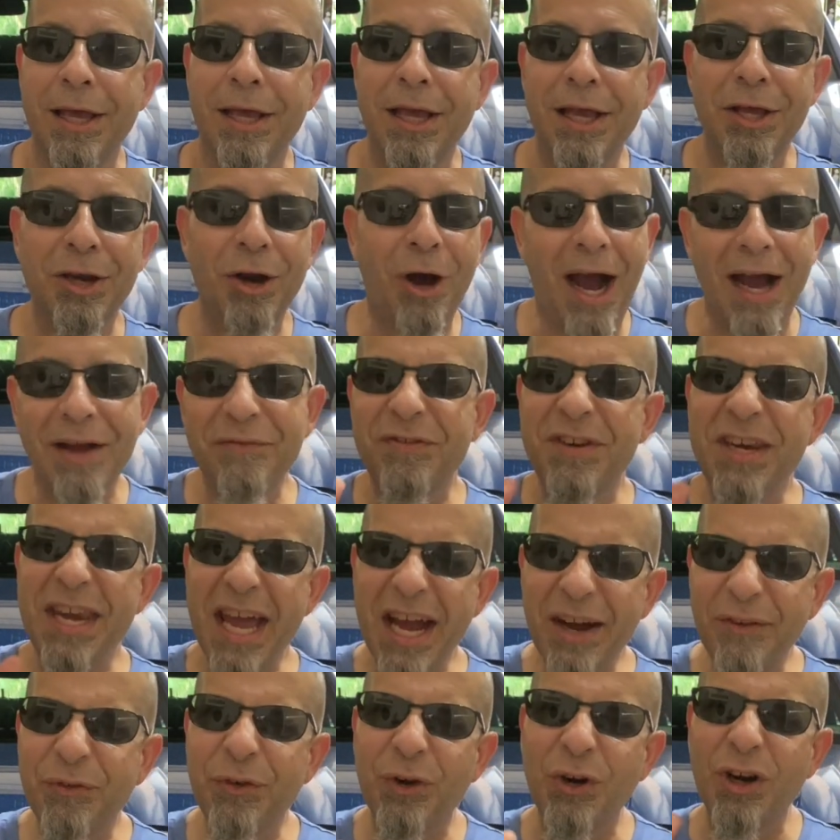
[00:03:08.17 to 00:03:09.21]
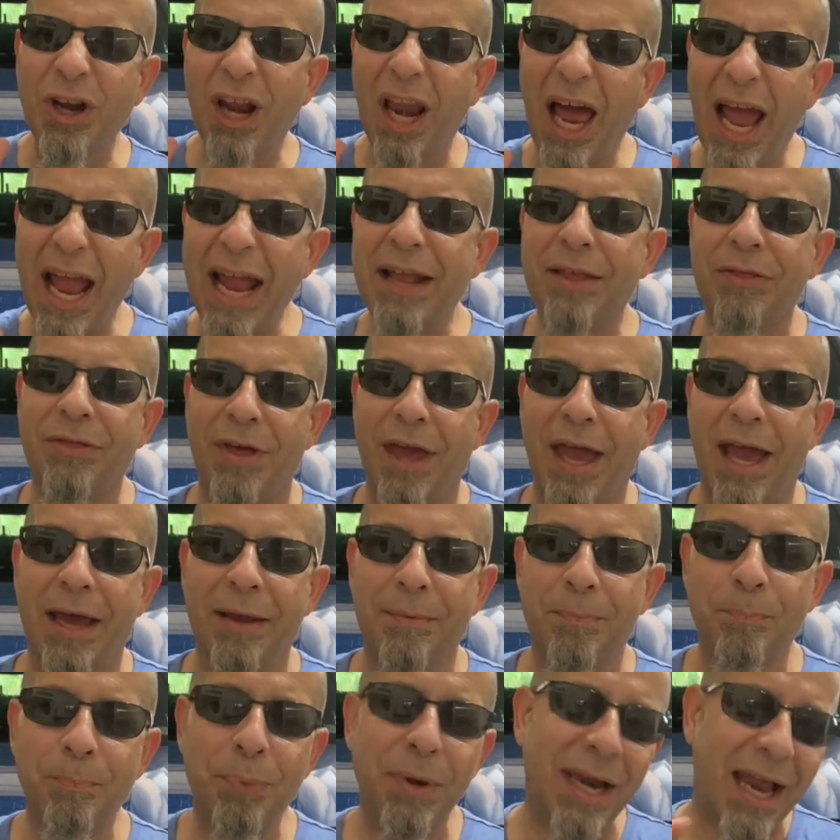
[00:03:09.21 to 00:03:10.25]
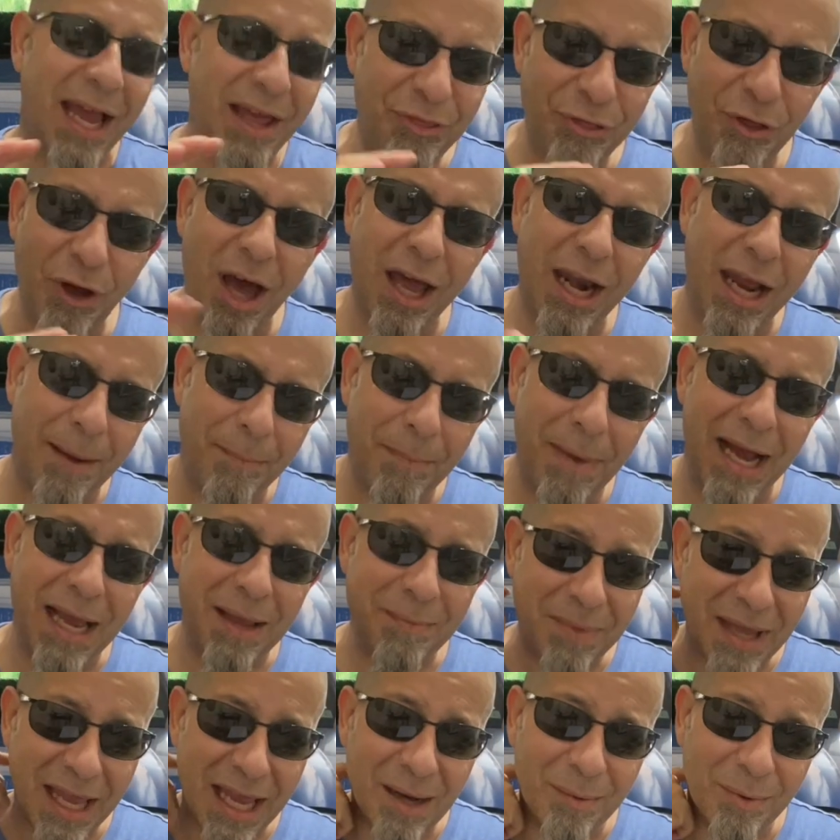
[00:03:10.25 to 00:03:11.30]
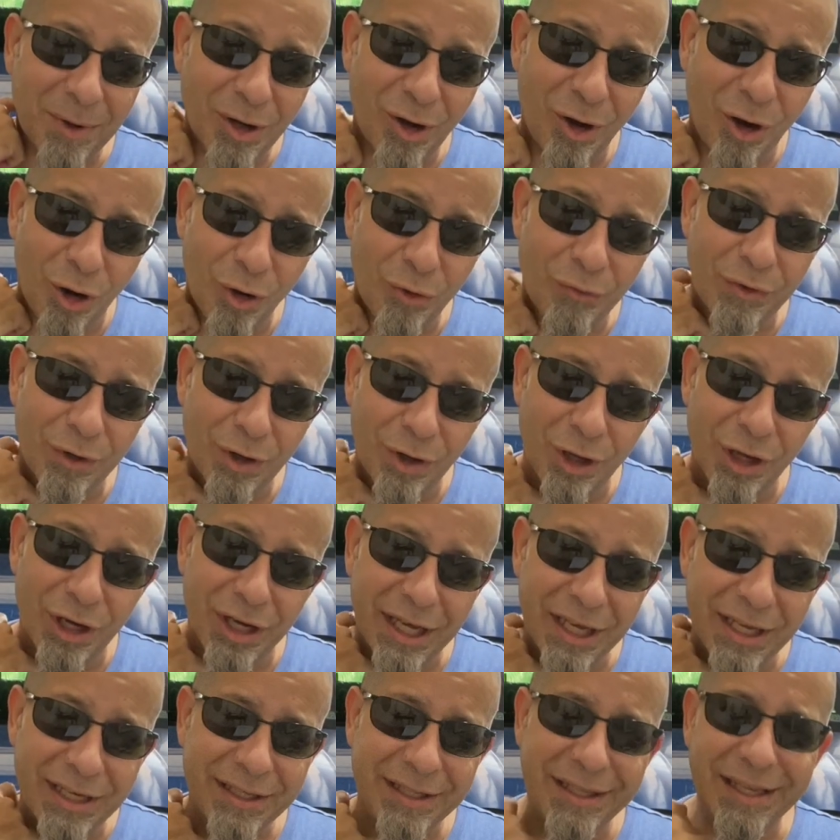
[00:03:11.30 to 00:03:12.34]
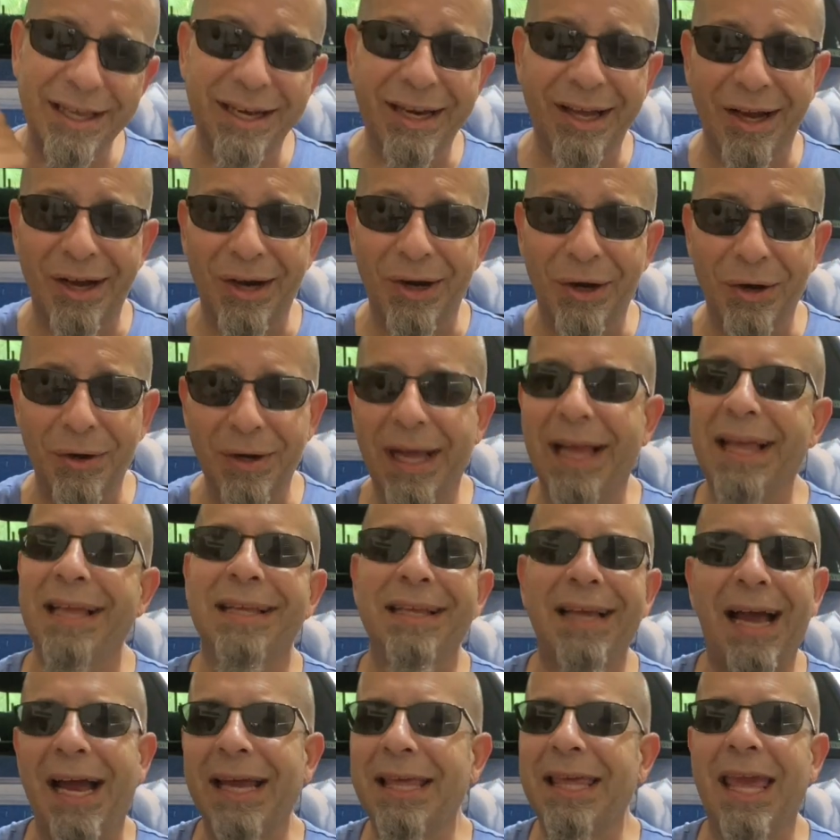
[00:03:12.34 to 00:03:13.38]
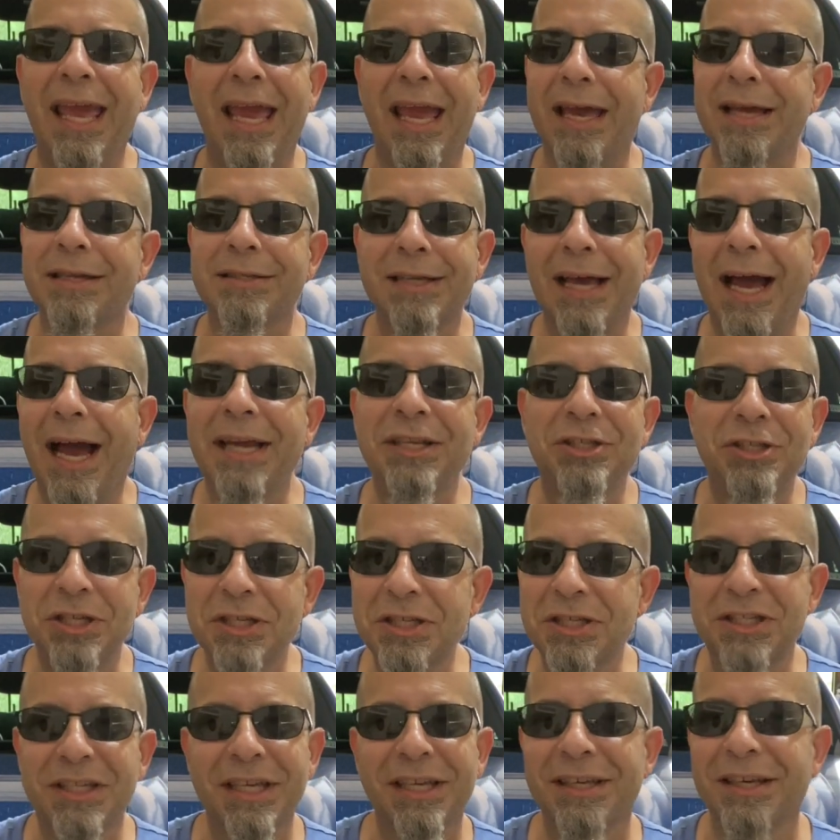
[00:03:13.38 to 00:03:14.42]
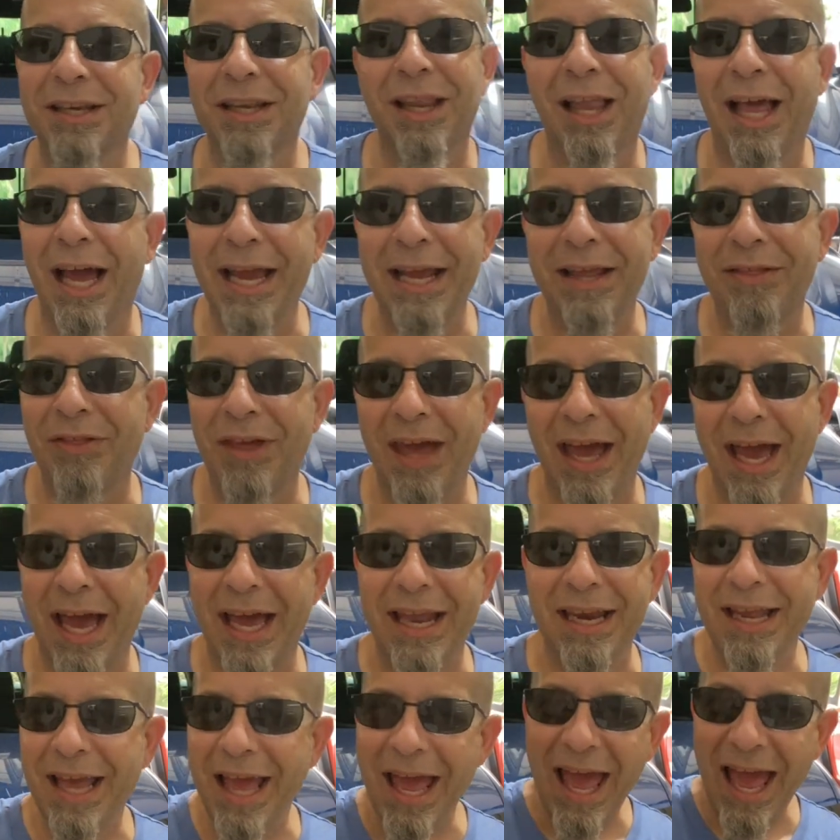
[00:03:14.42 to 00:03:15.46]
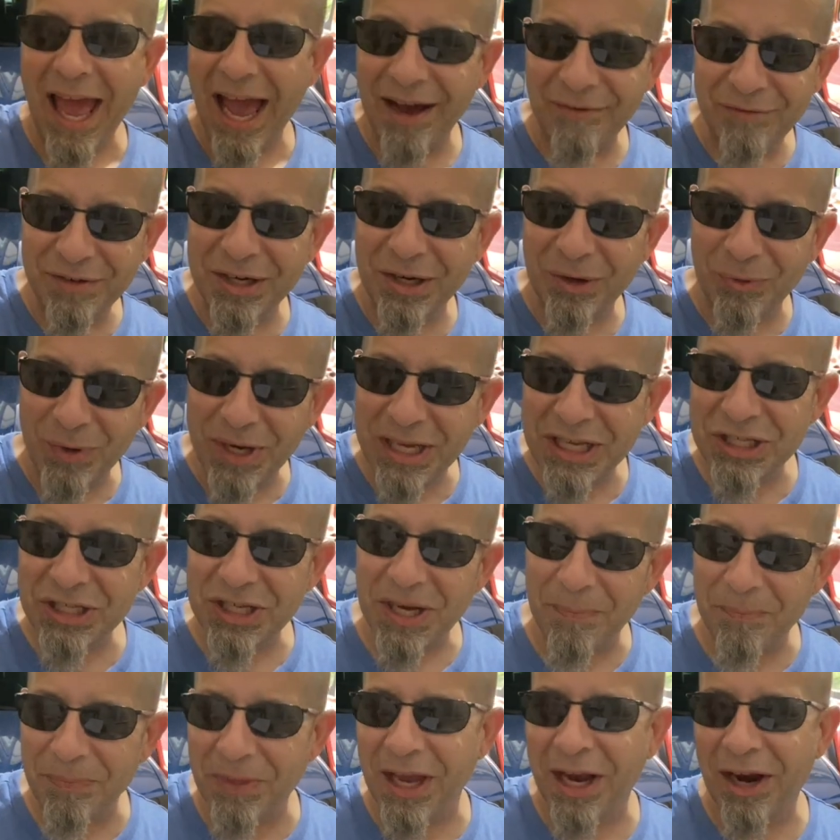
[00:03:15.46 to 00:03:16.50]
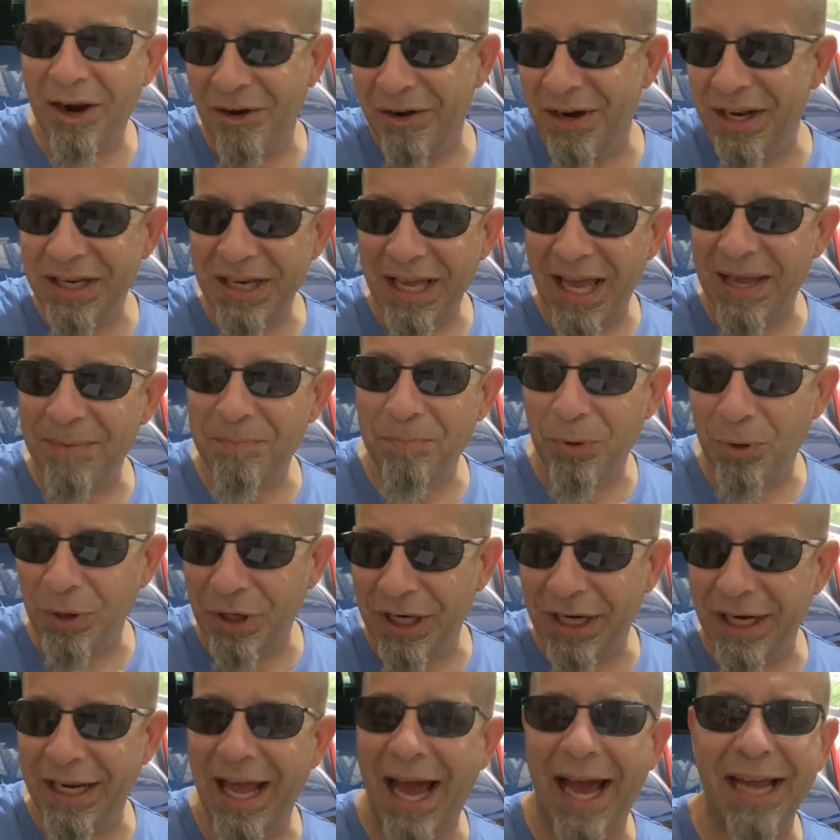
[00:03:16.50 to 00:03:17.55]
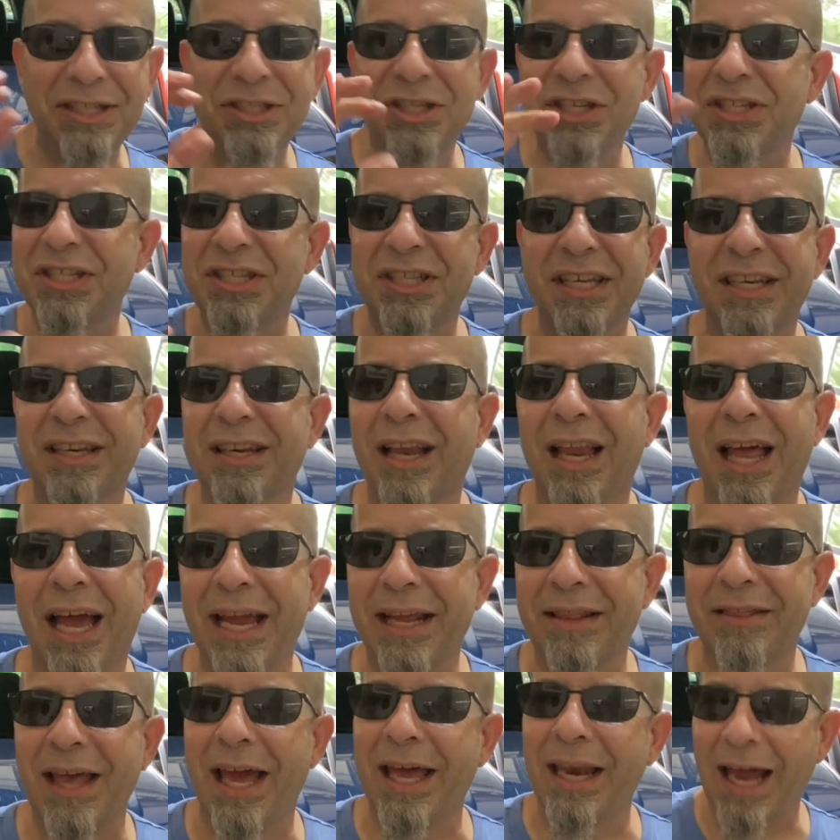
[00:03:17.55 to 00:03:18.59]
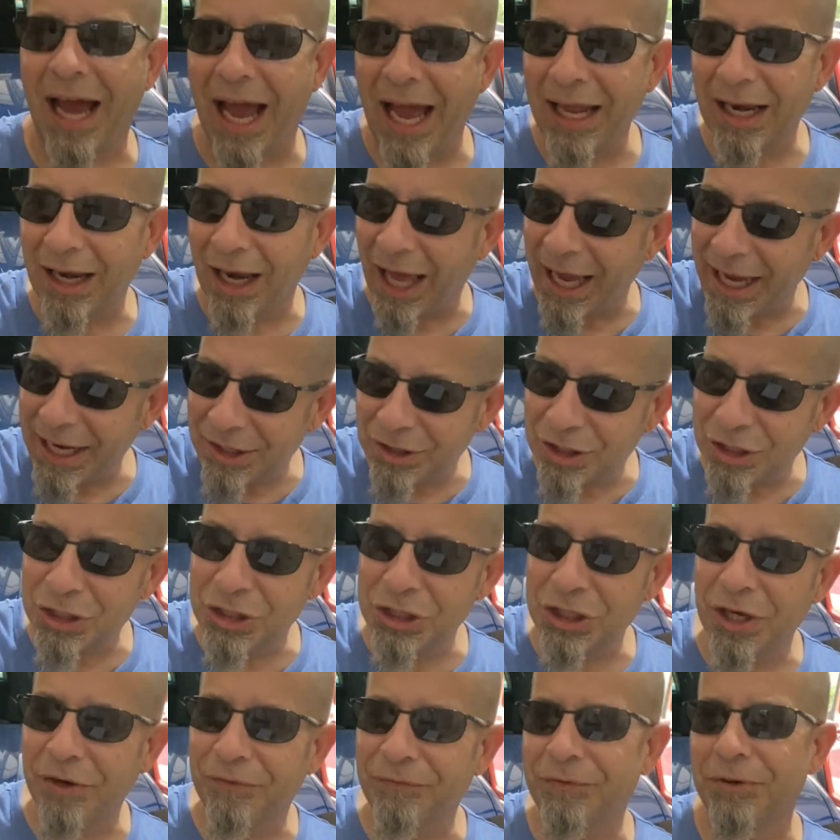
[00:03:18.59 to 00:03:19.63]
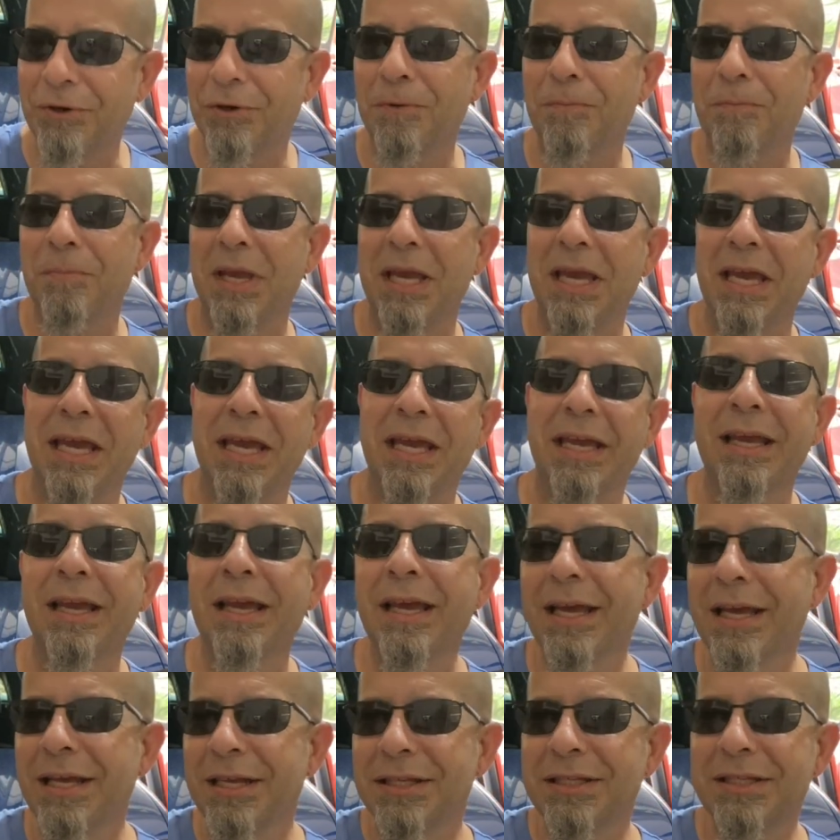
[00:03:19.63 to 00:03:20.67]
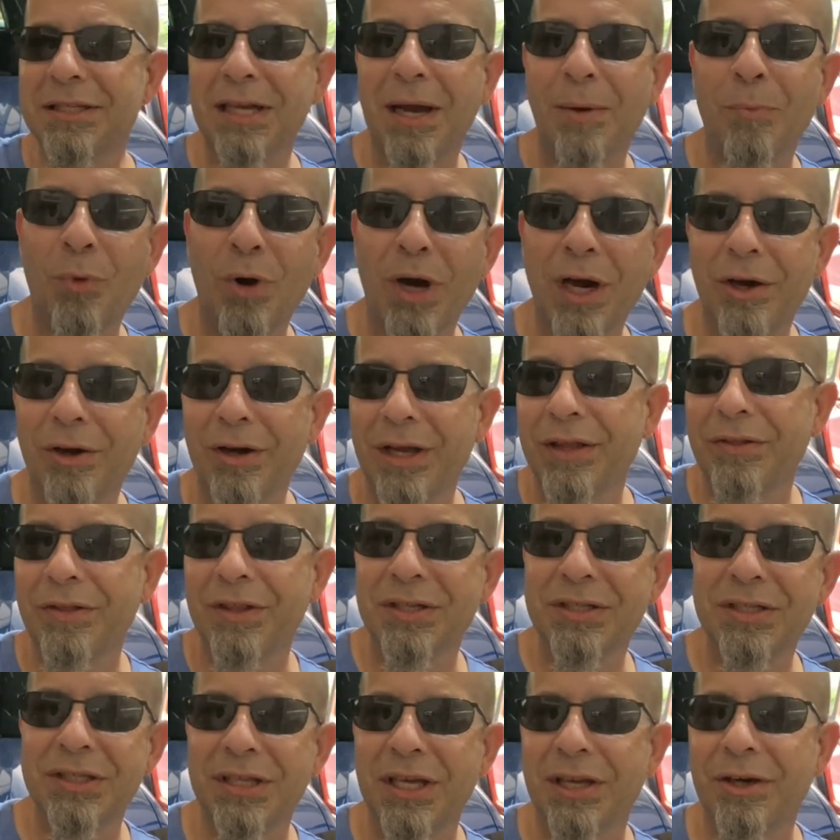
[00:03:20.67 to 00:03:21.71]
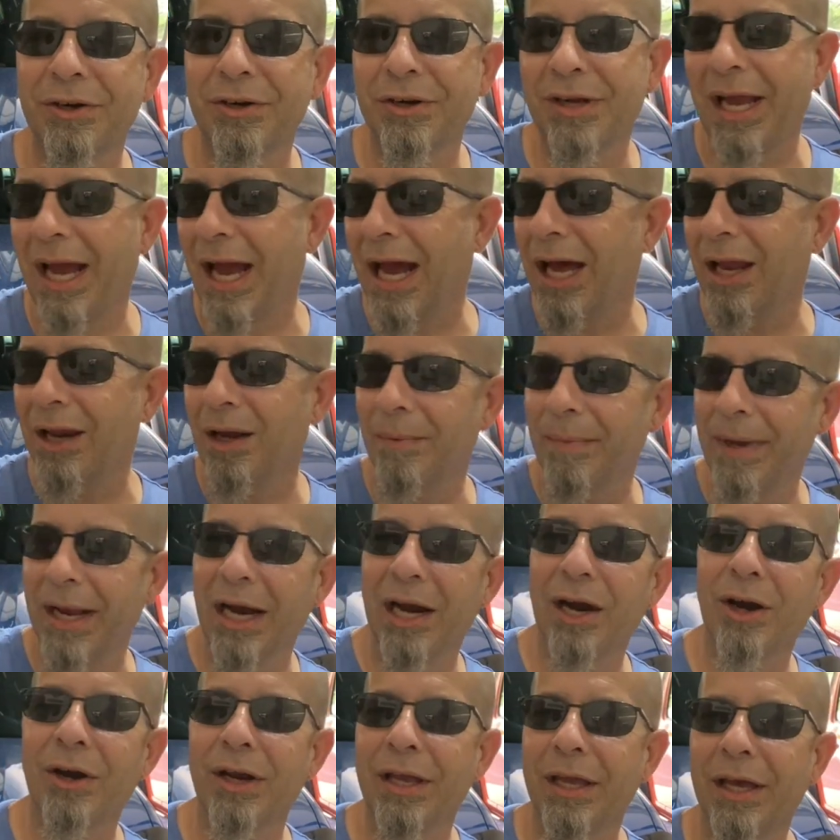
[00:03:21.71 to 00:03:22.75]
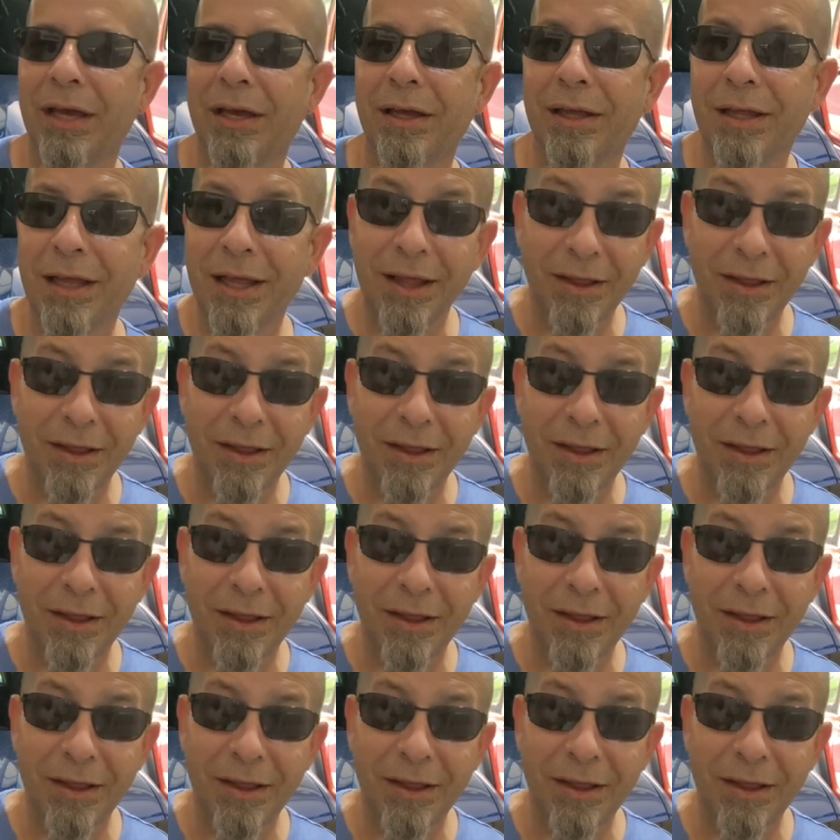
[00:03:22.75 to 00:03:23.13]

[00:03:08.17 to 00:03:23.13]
You know, I've never liked that, but I thought I might be able to overlook it. You know, I can't. I just didn't like that. Having to reach up there and put it, I just didn't like that. I like the shifter being somewhere in the center column area.